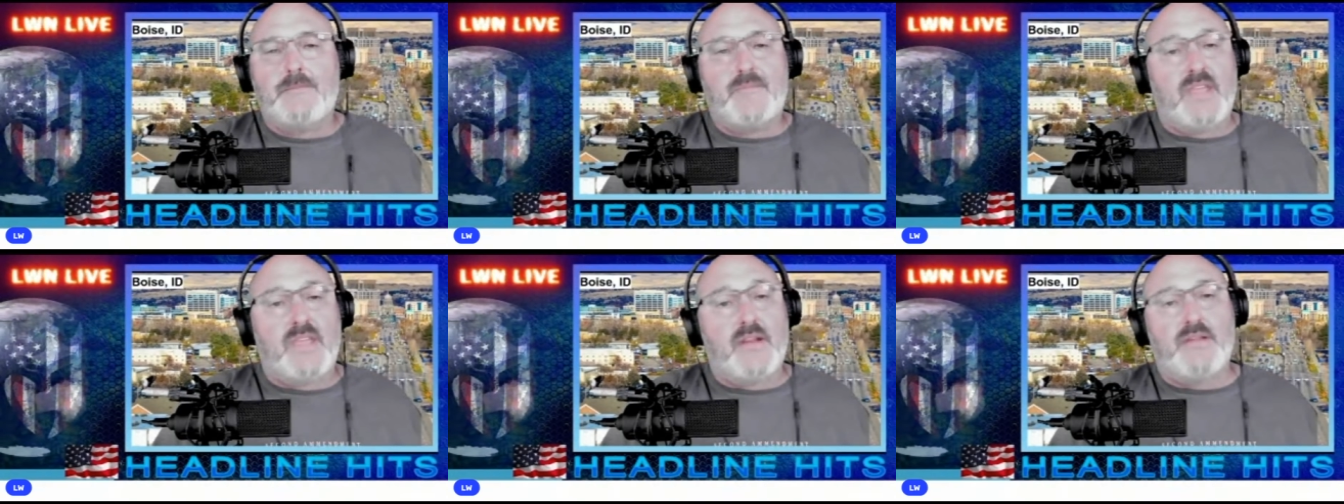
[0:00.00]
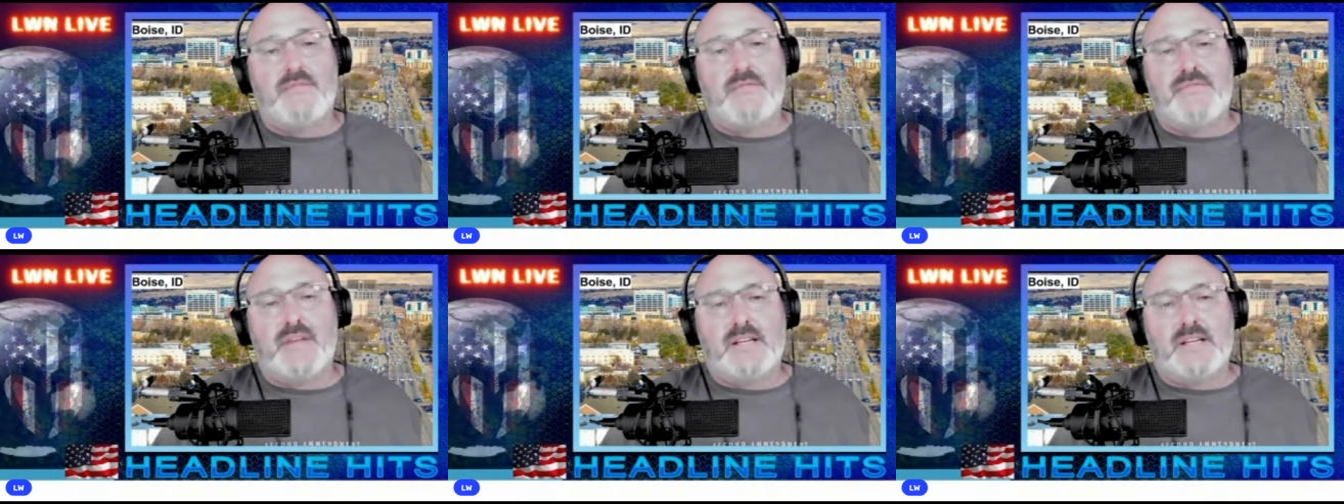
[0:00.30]
it
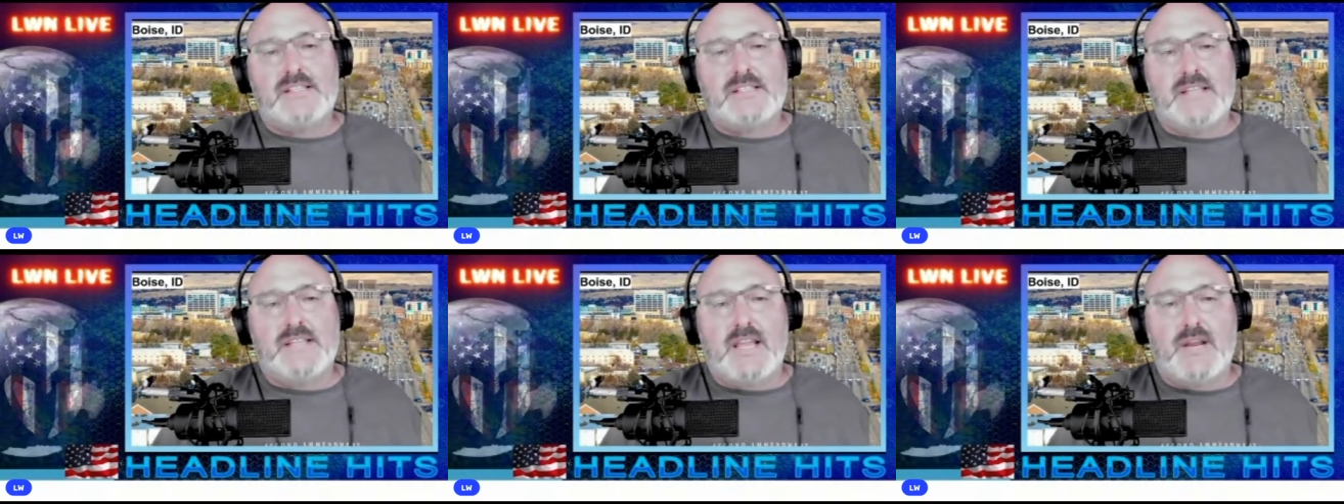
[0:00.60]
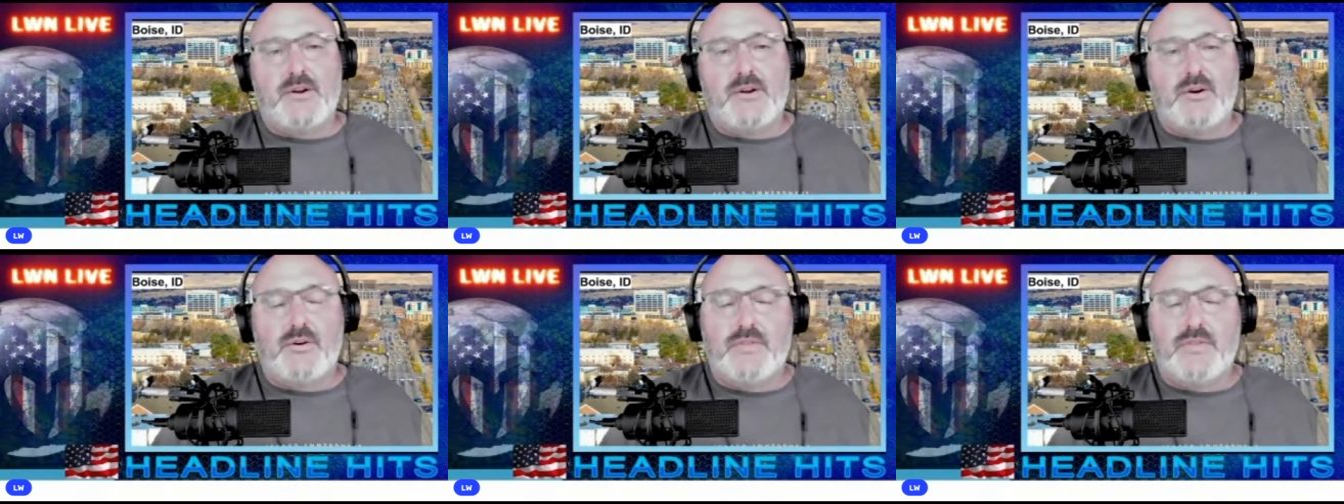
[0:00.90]
affects
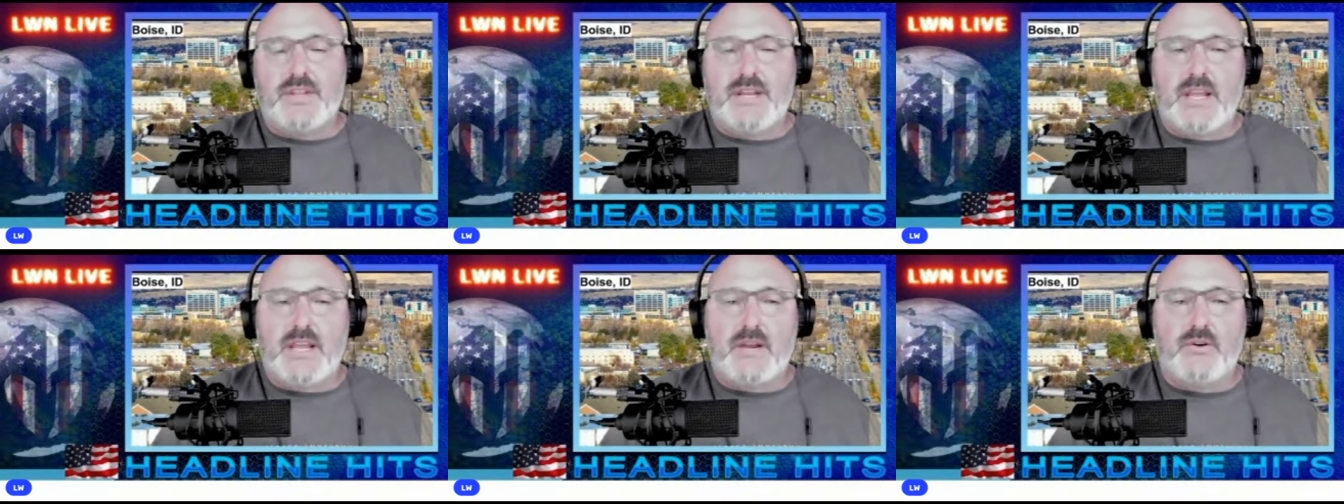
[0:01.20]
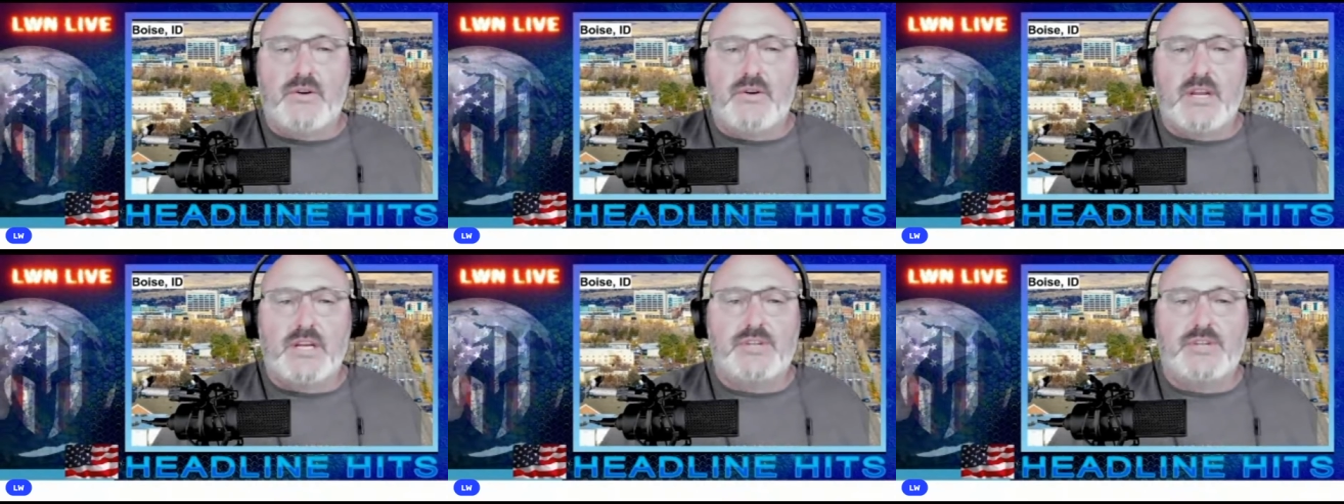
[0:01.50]
NATO and the
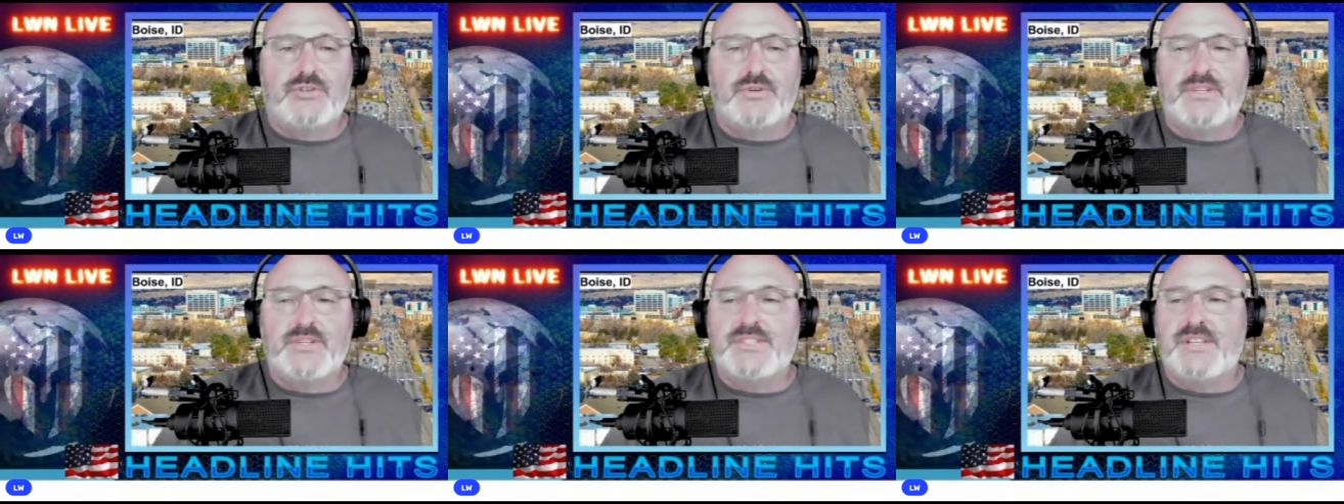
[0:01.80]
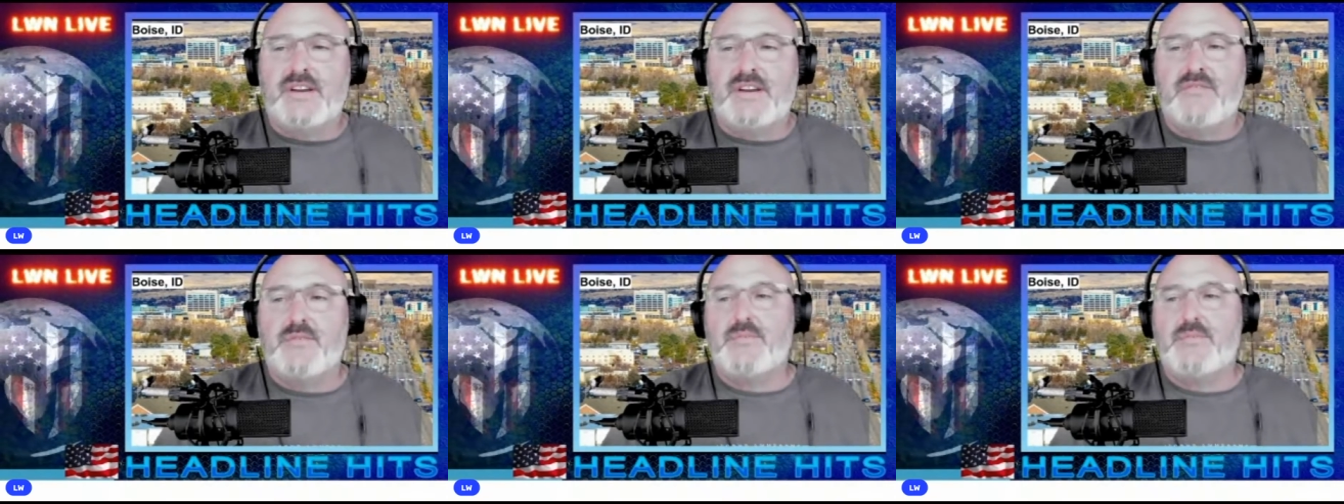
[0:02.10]
NATO countries
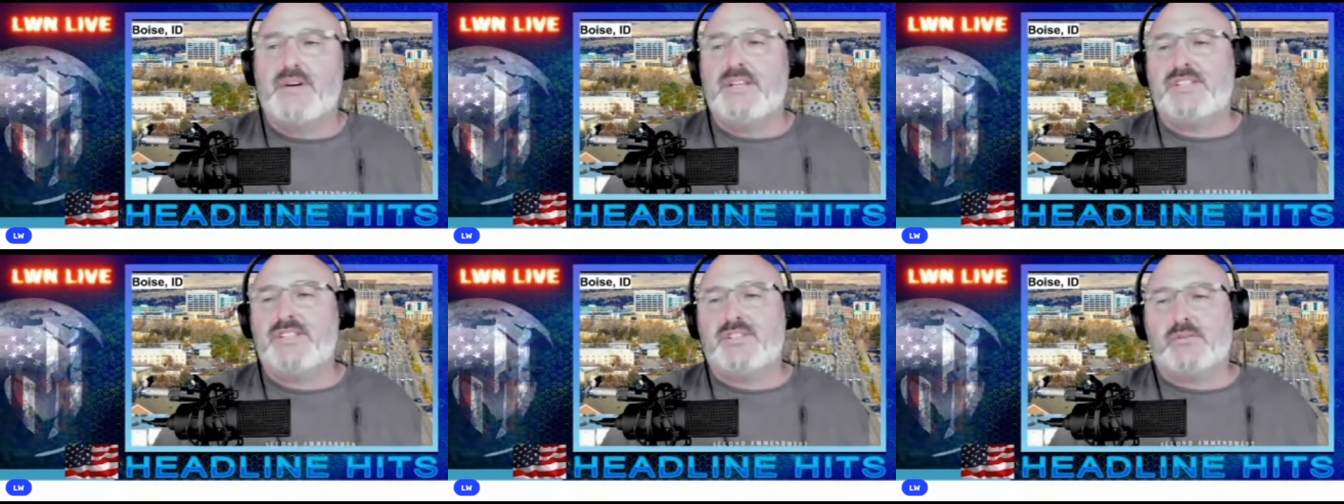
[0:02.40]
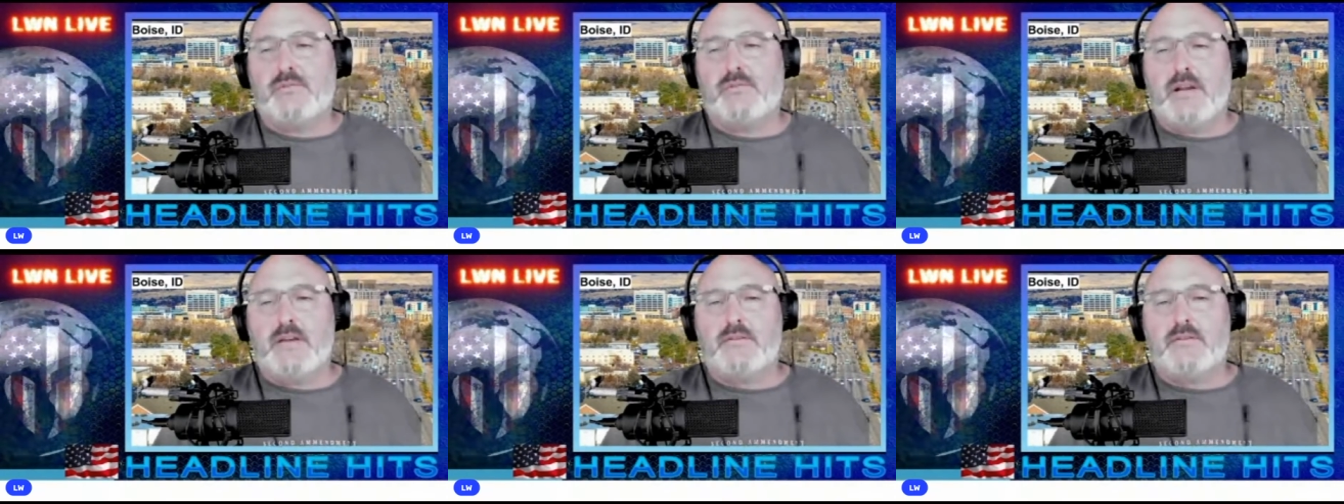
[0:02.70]
and everybody
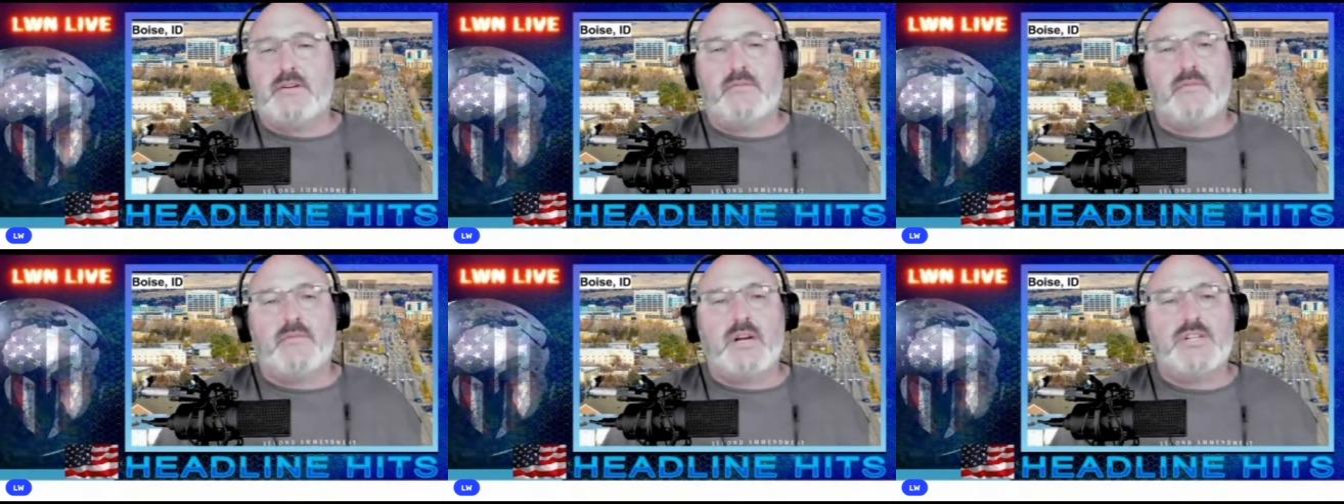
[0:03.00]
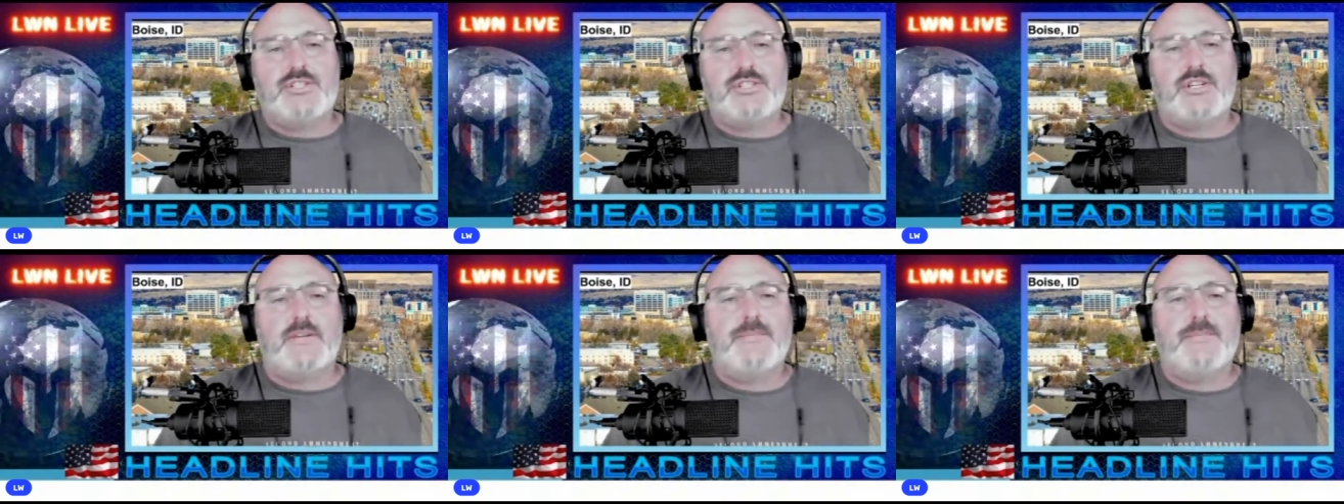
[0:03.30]
surrounding
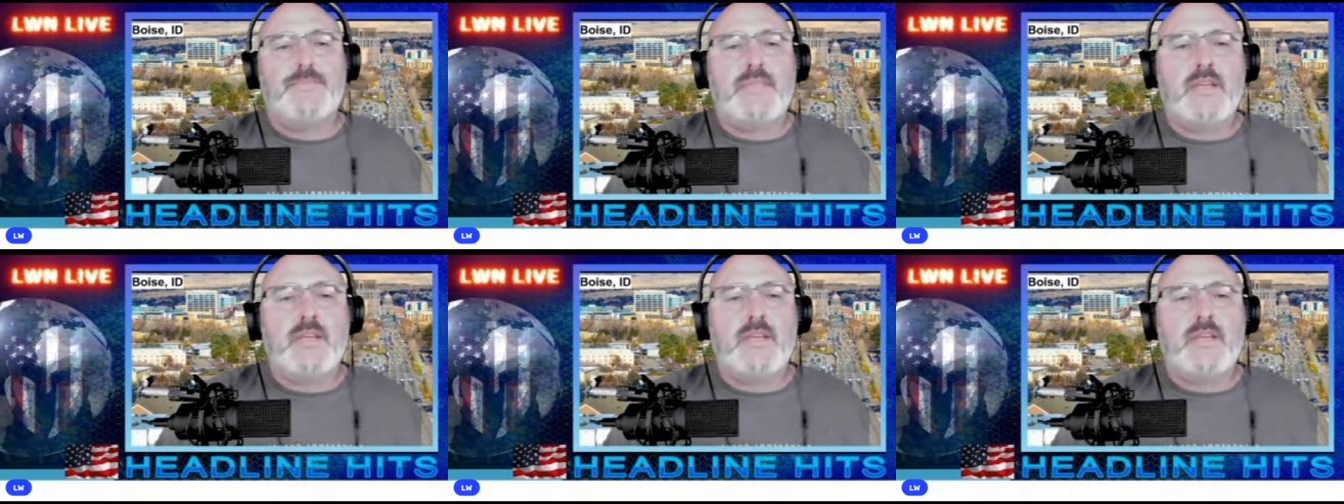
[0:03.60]
Russia.